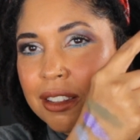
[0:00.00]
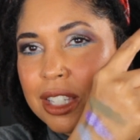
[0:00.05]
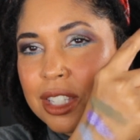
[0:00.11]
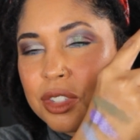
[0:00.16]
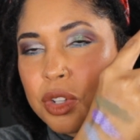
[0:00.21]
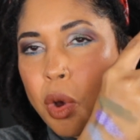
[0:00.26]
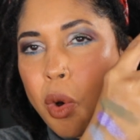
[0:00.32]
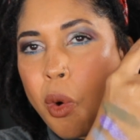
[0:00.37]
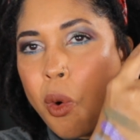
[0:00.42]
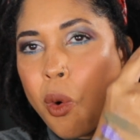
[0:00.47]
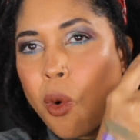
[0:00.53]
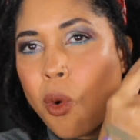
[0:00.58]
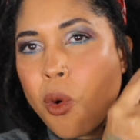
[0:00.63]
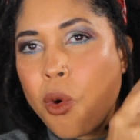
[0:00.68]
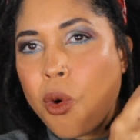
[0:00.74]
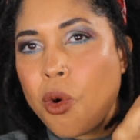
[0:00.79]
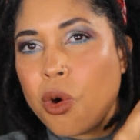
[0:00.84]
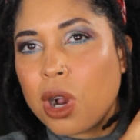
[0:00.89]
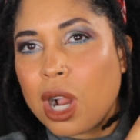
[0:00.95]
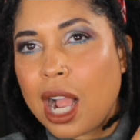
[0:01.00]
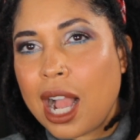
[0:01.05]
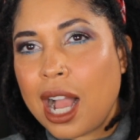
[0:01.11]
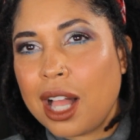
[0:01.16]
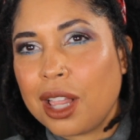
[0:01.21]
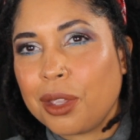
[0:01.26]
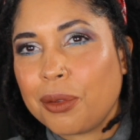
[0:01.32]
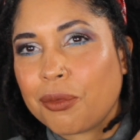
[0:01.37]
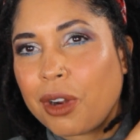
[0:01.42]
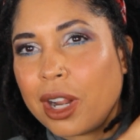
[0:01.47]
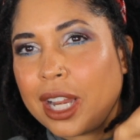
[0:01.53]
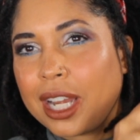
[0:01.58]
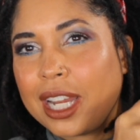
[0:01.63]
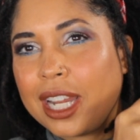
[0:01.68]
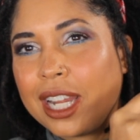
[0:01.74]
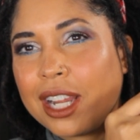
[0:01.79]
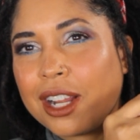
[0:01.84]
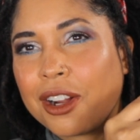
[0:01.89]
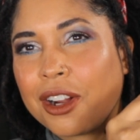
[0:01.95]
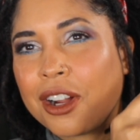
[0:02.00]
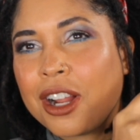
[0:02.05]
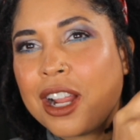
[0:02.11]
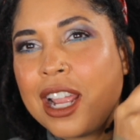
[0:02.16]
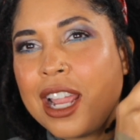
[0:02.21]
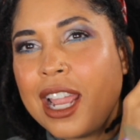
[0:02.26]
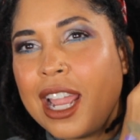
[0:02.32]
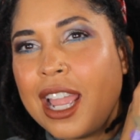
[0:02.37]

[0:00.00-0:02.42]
this whole column right here,